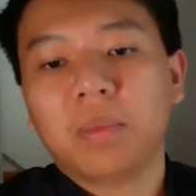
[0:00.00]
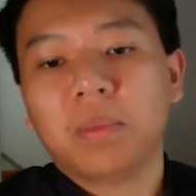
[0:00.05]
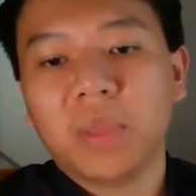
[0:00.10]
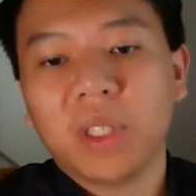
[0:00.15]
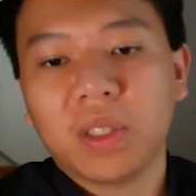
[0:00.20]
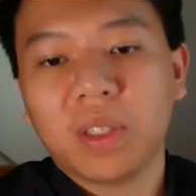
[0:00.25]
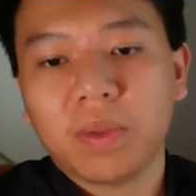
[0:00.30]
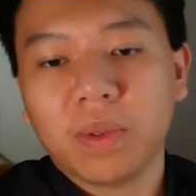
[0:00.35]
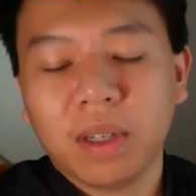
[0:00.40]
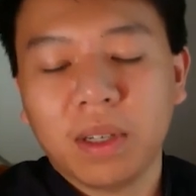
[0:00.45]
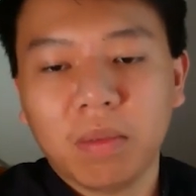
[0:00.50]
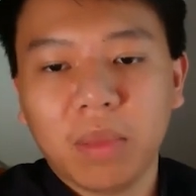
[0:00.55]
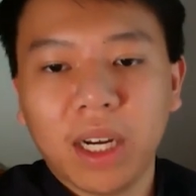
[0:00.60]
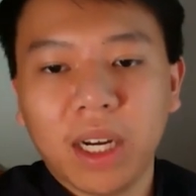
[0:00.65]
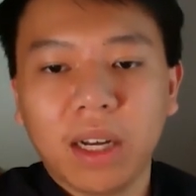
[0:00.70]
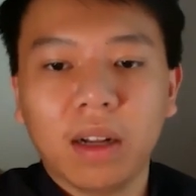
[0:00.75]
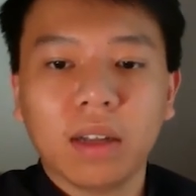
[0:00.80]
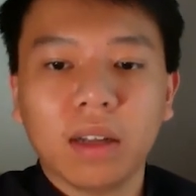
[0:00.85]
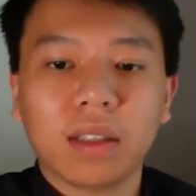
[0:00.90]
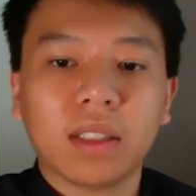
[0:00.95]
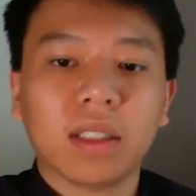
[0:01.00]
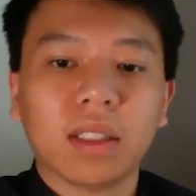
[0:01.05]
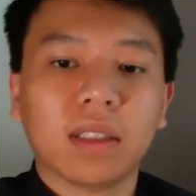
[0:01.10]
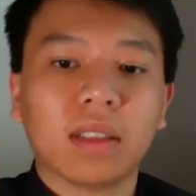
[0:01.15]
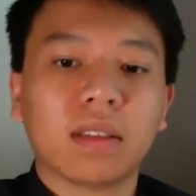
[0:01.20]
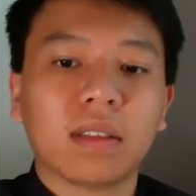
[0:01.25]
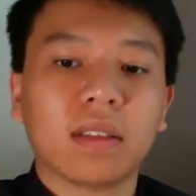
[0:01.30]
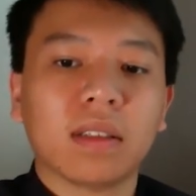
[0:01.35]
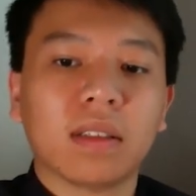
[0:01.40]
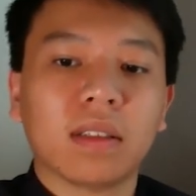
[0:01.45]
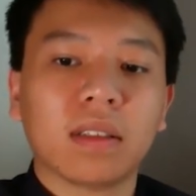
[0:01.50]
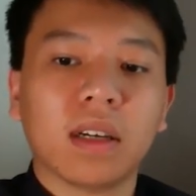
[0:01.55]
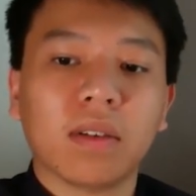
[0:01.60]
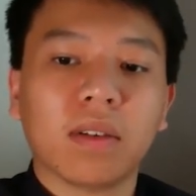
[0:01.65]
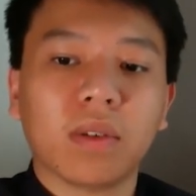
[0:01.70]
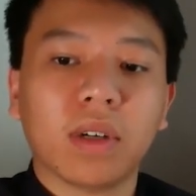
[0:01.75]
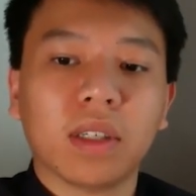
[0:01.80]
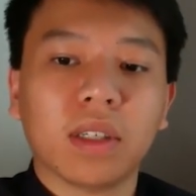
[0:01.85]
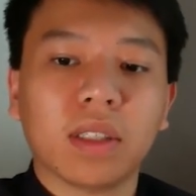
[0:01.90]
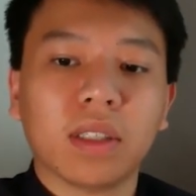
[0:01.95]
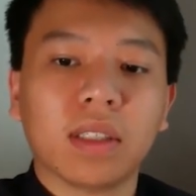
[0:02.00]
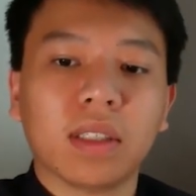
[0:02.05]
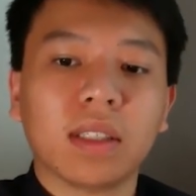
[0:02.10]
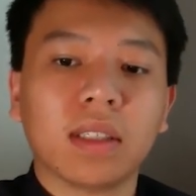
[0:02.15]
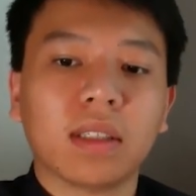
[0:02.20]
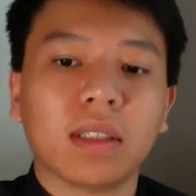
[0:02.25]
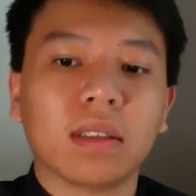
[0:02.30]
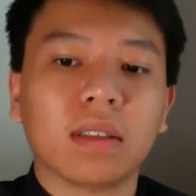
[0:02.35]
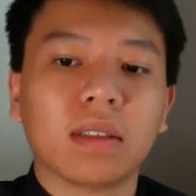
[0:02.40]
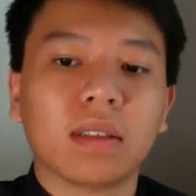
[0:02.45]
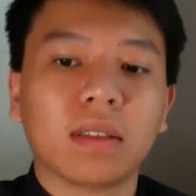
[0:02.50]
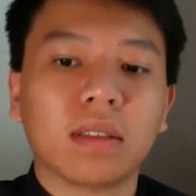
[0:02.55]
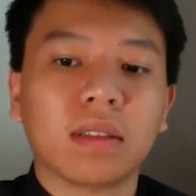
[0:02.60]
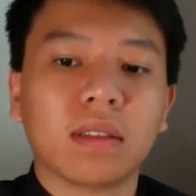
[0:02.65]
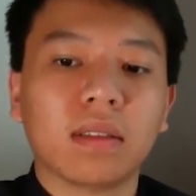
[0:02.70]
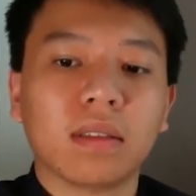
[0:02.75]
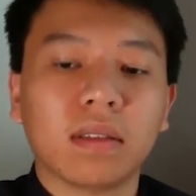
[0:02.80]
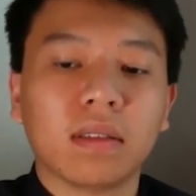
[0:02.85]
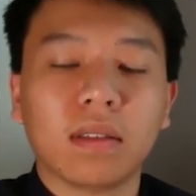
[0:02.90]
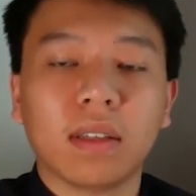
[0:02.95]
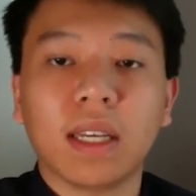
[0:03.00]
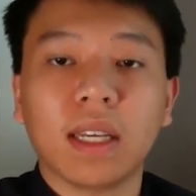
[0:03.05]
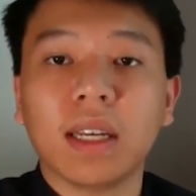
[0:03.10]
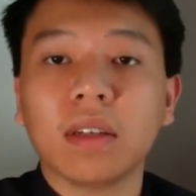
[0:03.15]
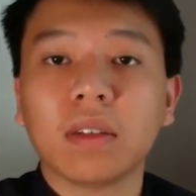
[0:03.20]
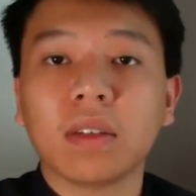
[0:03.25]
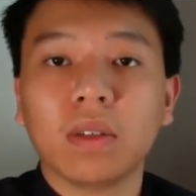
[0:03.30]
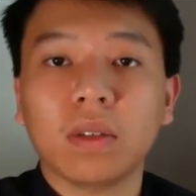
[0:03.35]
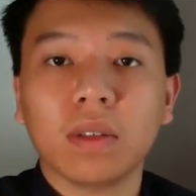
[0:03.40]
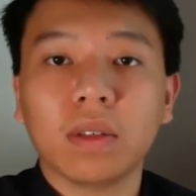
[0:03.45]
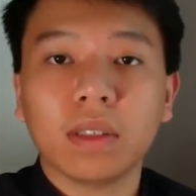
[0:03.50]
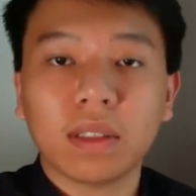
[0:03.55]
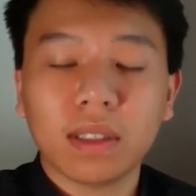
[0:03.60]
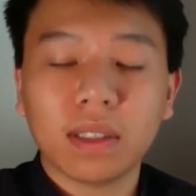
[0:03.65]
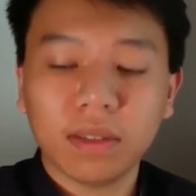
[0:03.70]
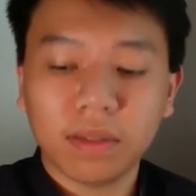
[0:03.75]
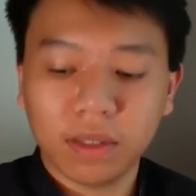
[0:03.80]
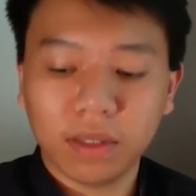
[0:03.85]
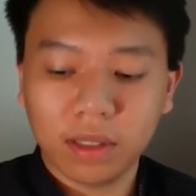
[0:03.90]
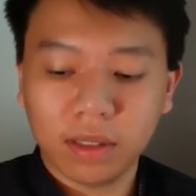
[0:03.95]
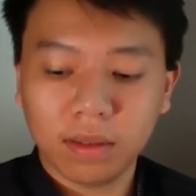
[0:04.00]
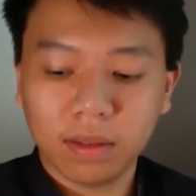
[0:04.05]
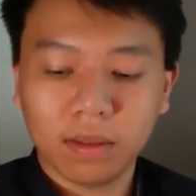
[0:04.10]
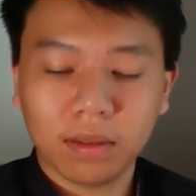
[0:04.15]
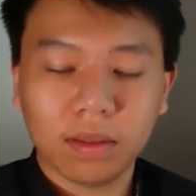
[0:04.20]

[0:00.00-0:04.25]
between biologists and software engineers, the end goal is different.